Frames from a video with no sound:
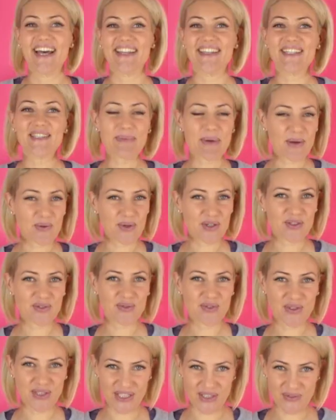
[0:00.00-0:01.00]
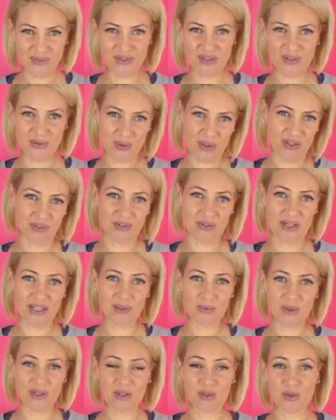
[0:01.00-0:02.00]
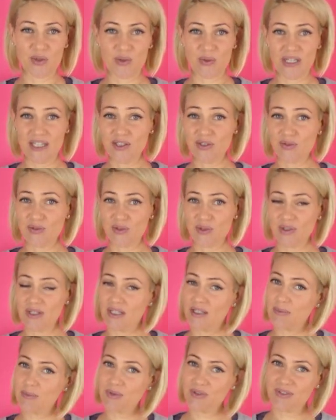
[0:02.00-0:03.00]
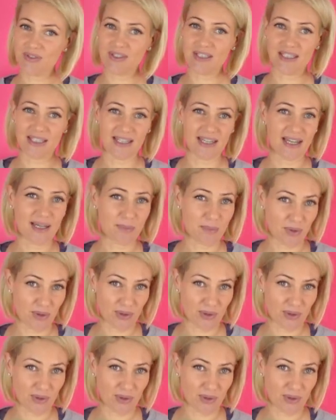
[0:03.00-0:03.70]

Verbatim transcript: And these make wonderful gifts as well for anyone who eats food and puts it in a